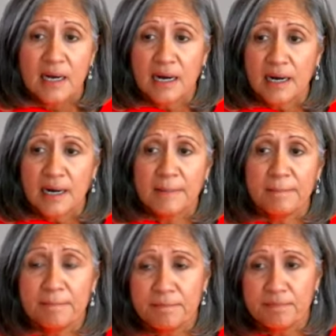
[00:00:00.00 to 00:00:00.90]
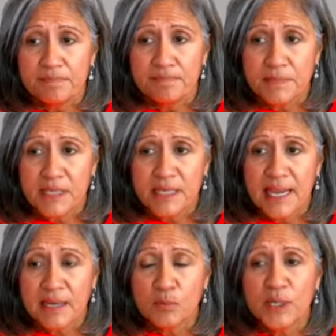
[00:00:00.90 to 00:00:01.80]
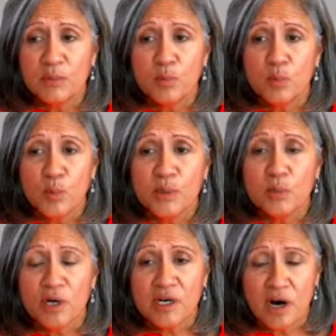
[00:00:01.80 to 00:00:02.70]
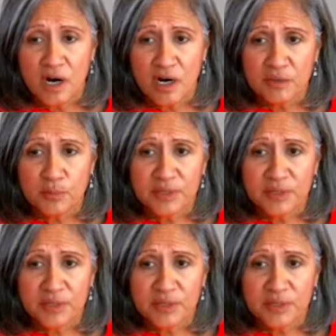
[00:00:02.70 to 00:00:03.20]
And we work hard and